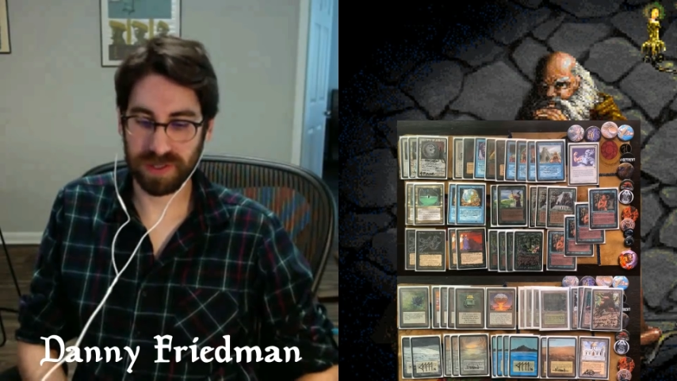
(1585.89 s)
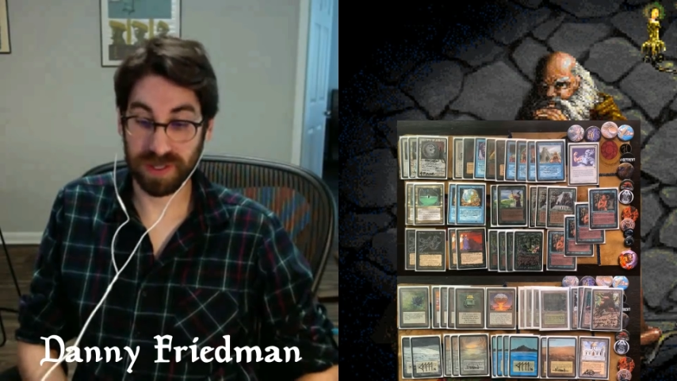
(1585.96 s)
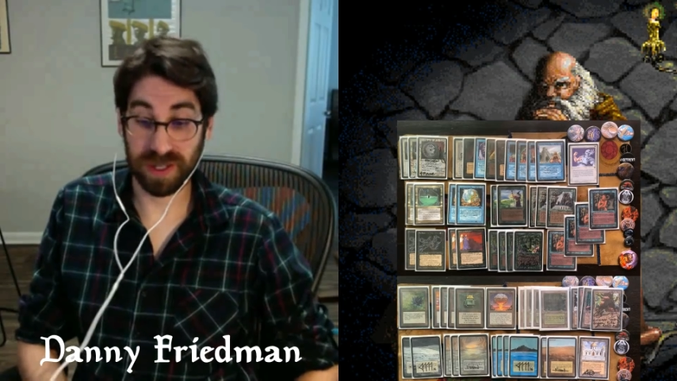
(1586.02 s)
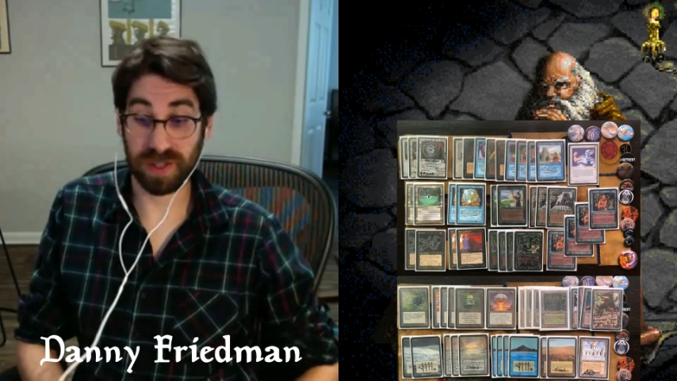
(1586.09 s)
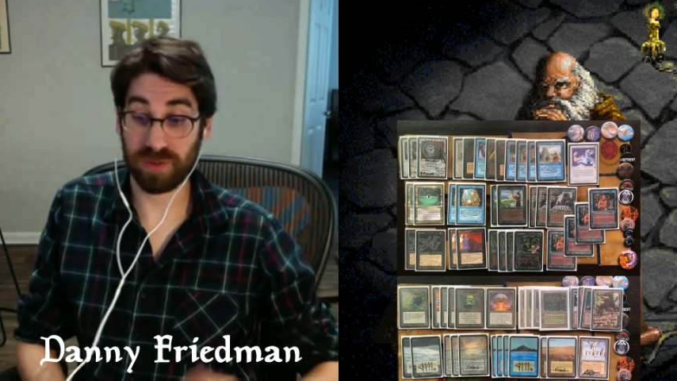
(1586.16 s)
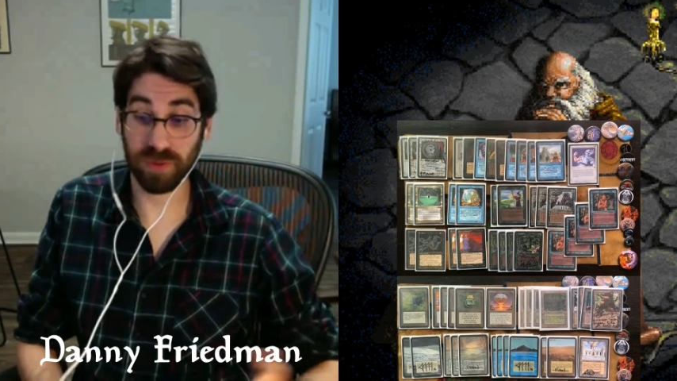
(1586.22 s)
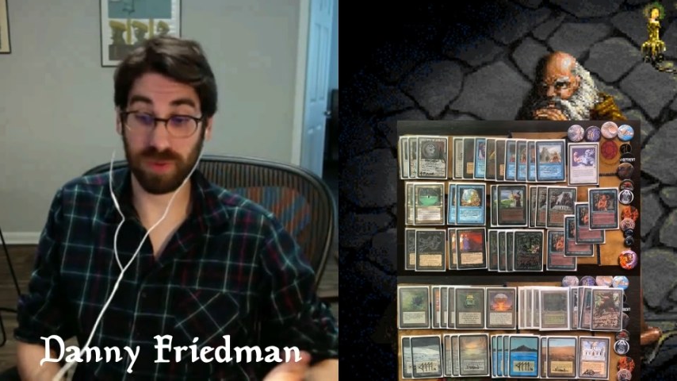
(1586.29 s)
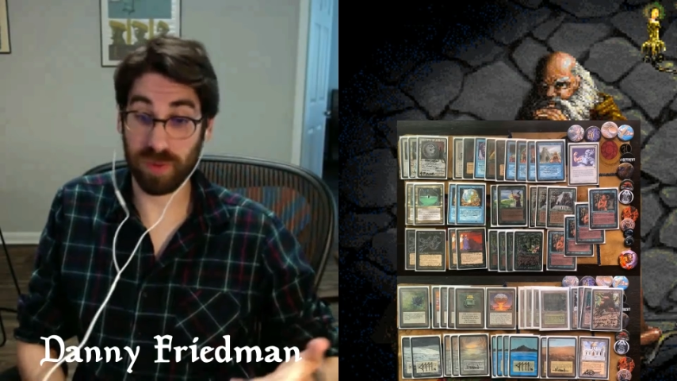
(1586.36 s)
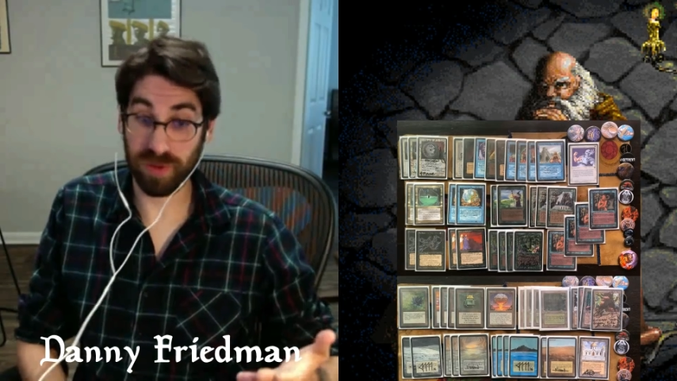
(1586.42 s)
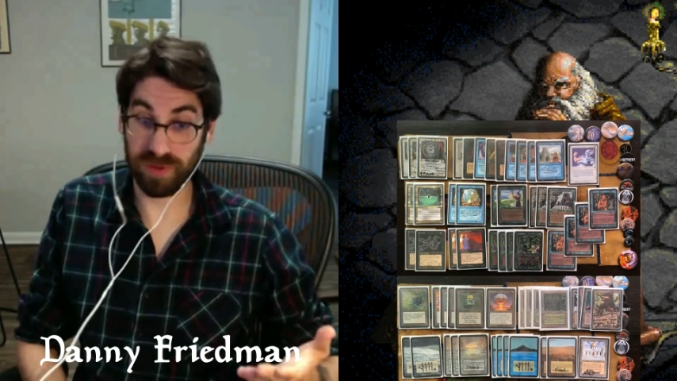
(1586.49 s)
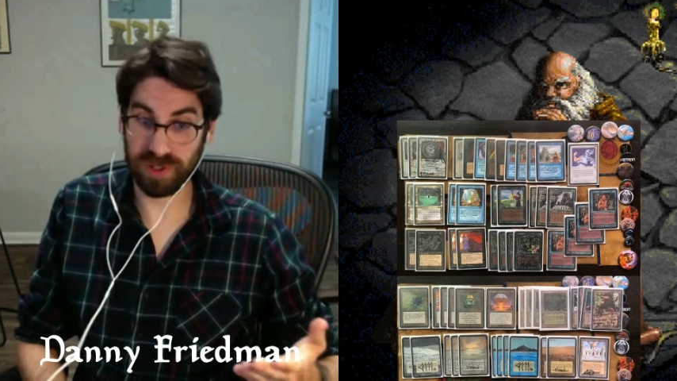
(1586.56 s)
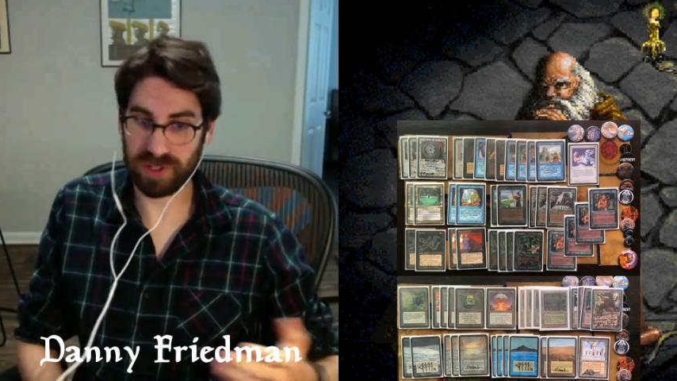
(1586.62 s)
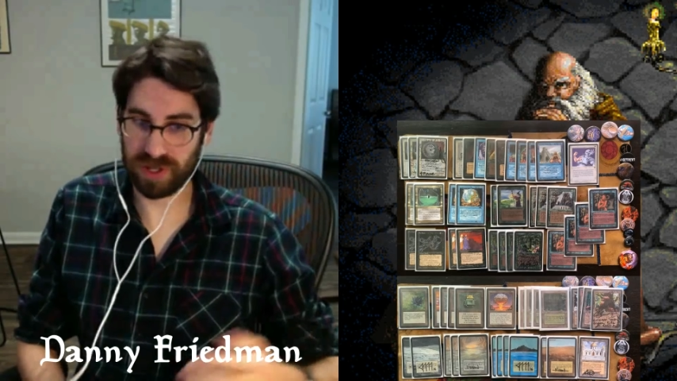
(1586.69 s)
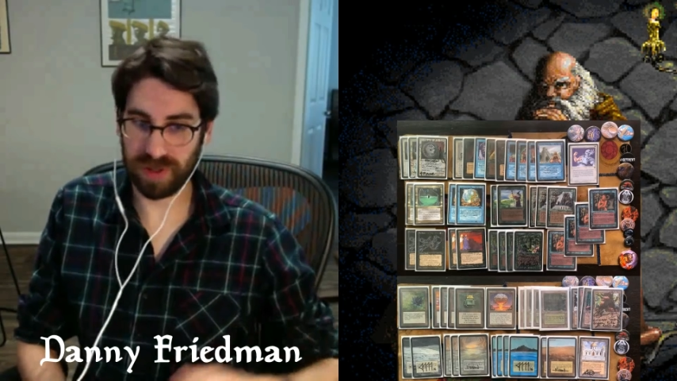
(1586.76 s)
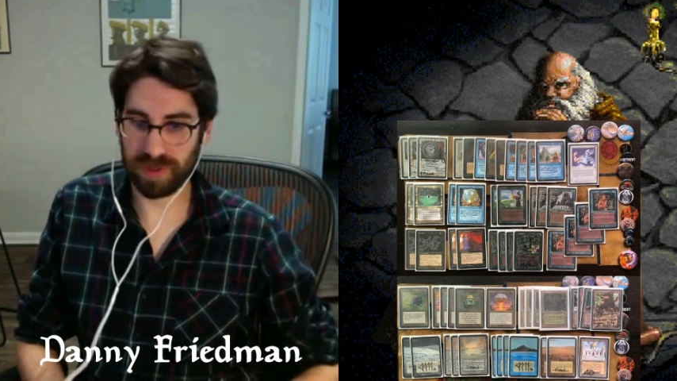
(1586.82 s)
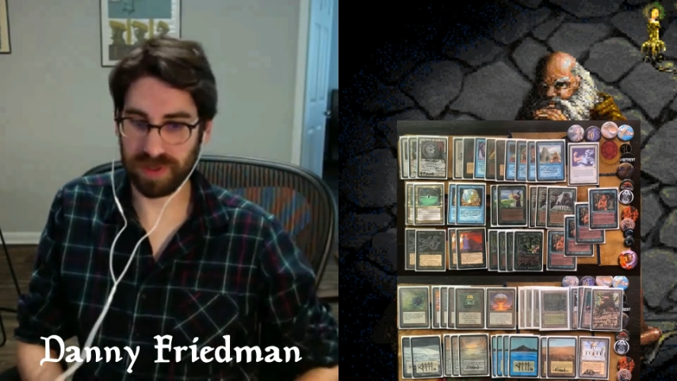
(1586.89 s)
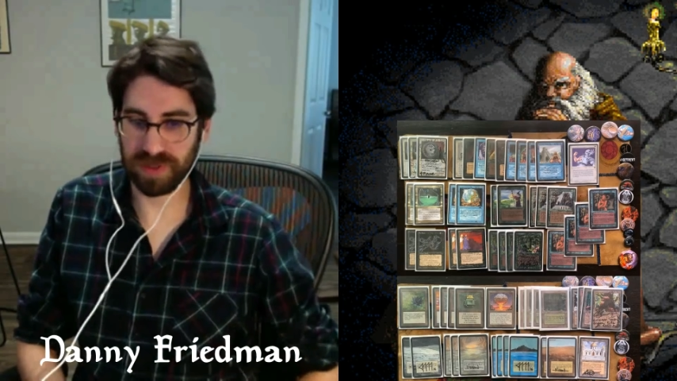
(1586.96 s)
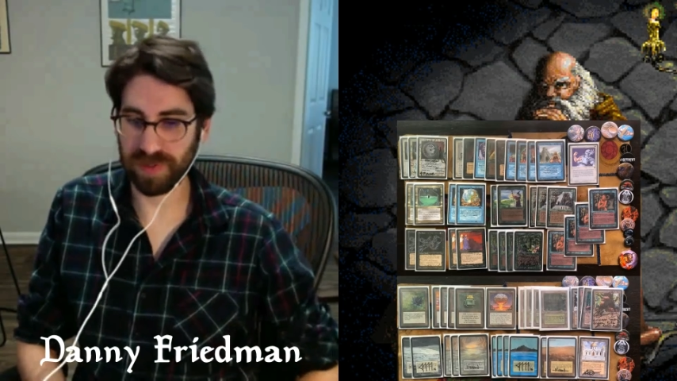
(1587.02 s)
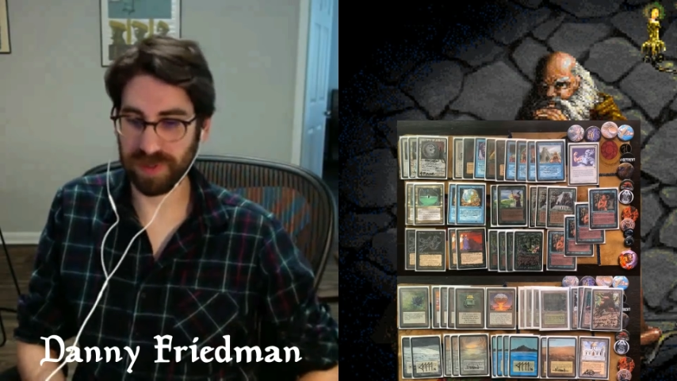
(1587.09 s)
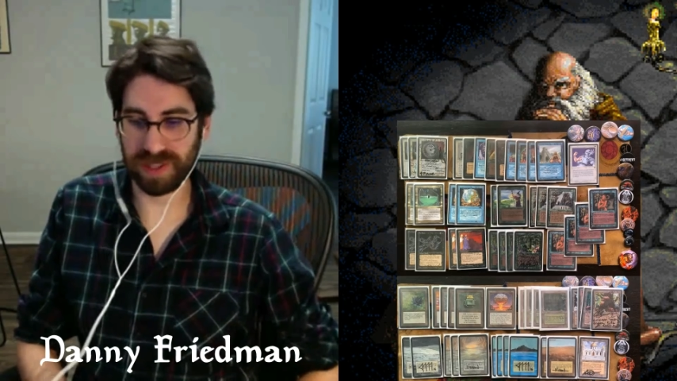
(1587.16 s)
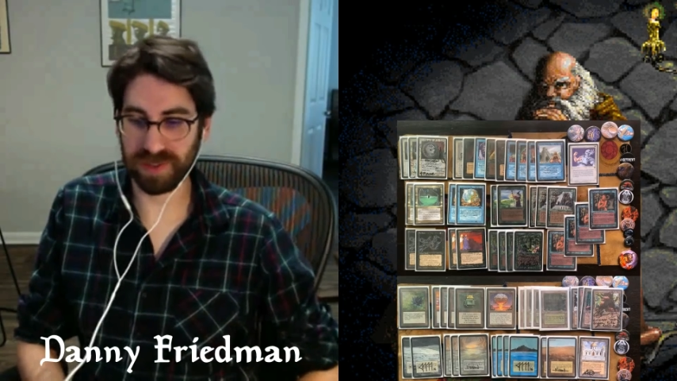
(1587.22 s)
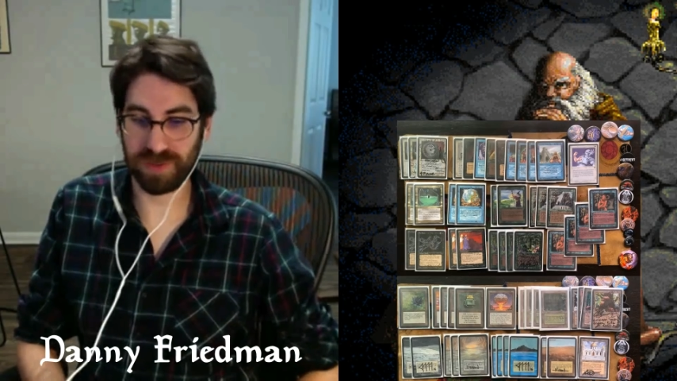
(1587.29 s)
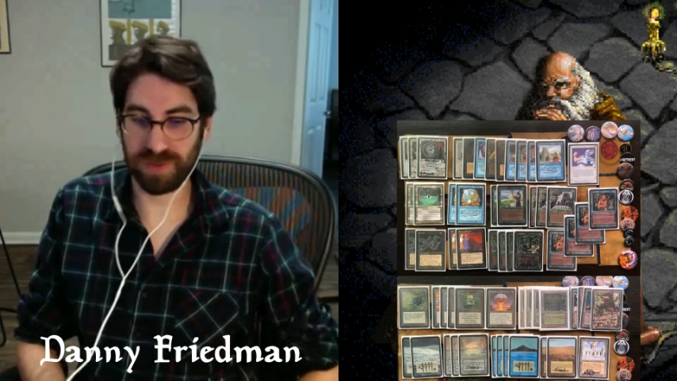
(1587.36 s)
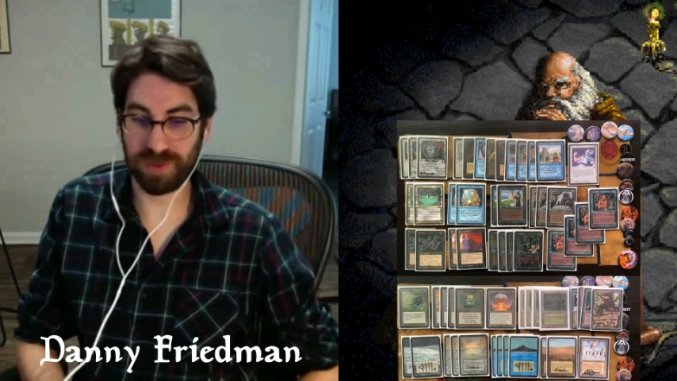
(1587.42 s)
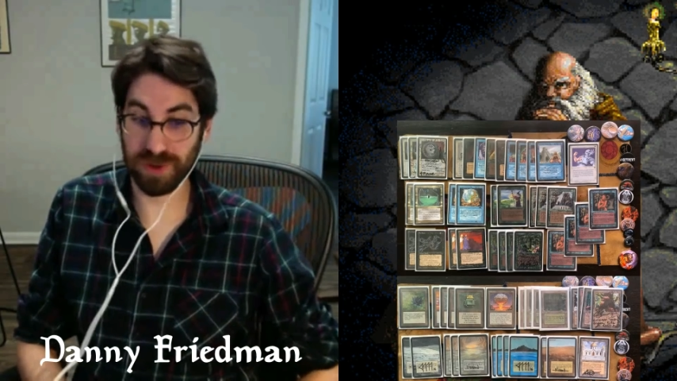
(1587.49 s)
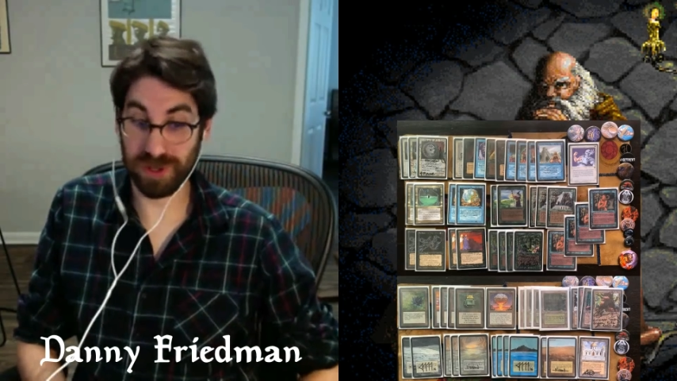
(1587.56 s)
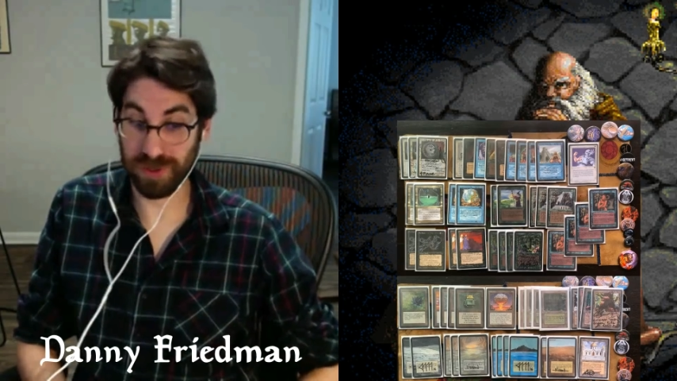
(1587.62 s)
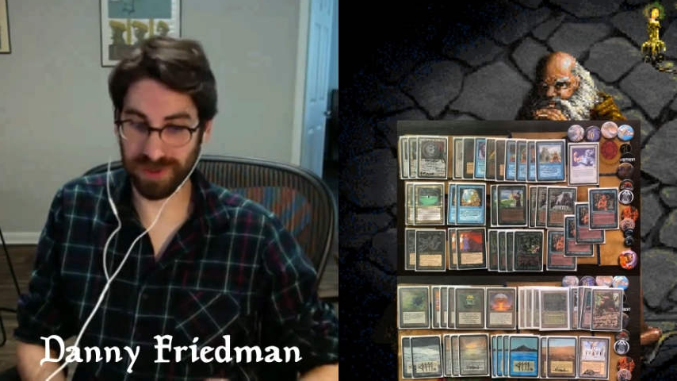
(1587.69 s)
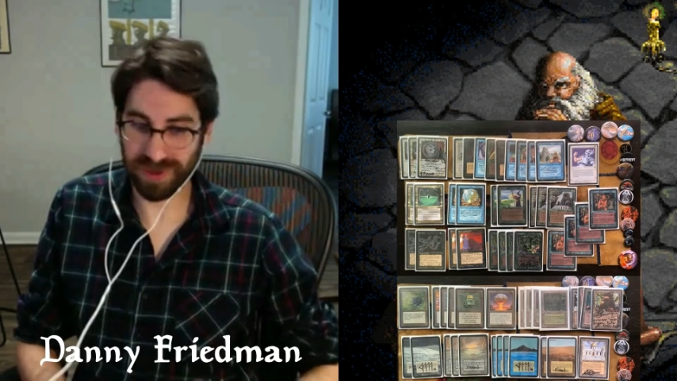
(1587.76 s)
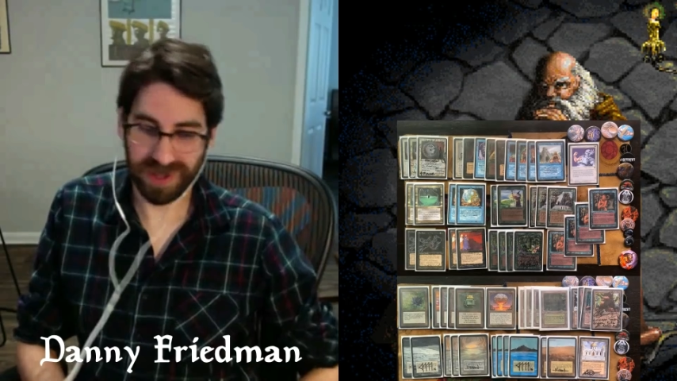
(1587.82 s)
I guess remove enchantments, but that's for
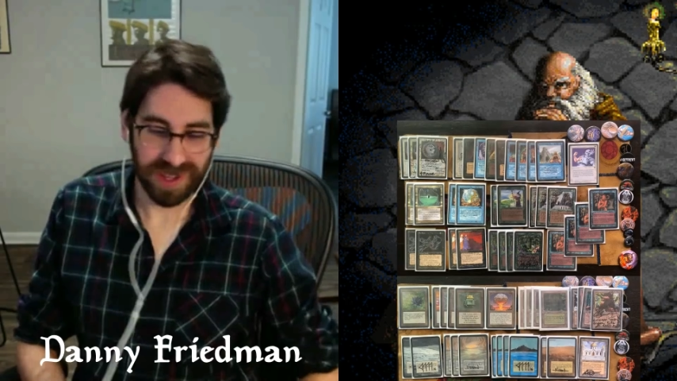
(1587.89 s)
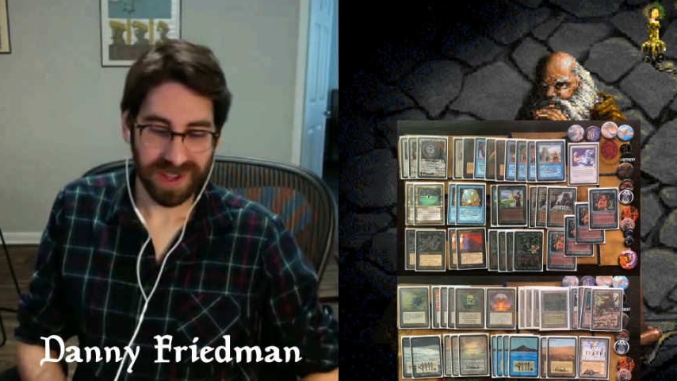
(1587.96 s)
you.